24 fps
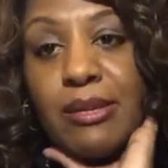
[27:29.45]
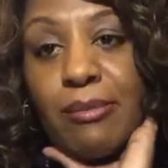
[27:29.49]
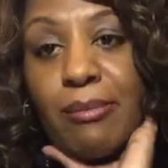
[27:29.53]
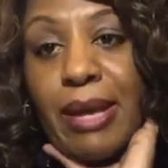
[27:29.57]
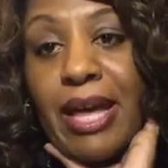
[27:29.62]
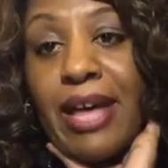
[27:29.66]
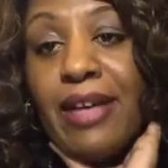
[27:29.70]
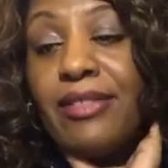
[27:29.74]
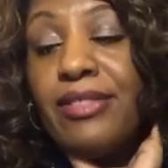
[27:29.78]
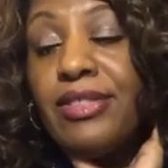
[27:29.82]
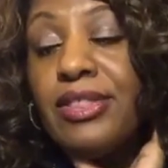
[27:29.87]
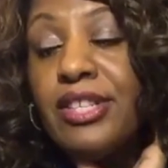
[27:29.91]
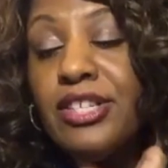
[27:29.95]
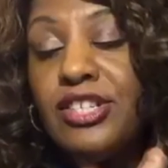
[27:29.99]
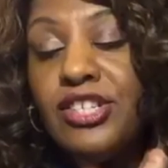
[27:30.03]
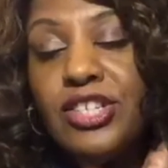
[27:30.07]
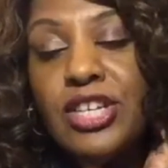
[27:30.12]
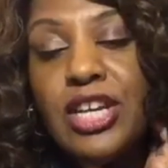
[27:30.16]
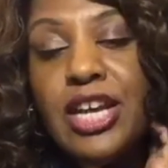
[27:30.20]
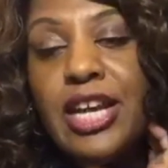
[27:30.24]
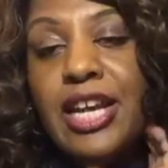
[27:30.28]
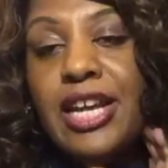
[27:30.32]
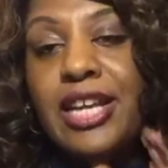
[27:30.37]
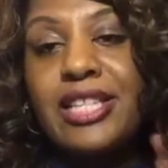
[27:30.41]
about the
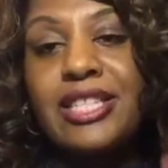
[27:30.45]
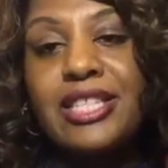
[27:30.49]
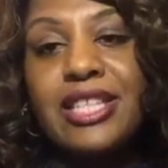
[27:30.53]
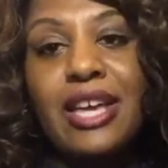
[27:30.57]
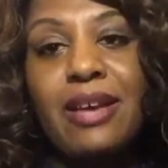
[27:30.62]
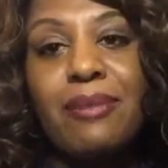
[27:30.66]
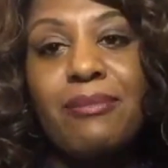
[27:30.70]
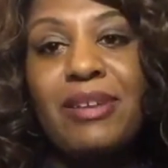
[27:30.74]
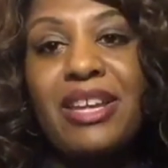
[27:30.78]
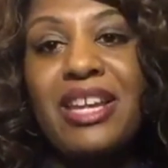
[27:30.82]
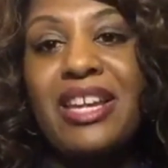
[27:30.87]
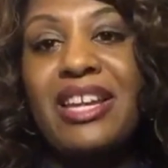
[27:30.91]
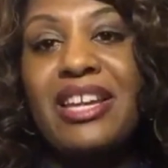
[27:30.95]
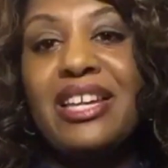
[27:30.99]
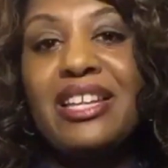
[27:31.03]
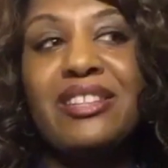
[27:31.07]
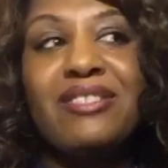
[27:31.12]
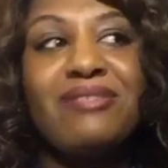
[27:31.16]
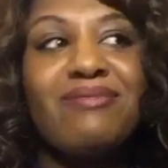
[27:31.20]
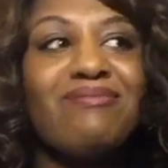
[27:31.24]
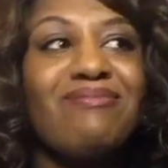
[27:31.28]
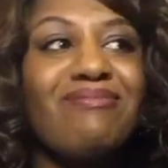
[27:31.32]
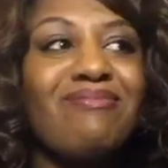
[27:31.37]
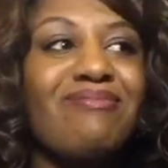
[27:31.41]
shades. I mean,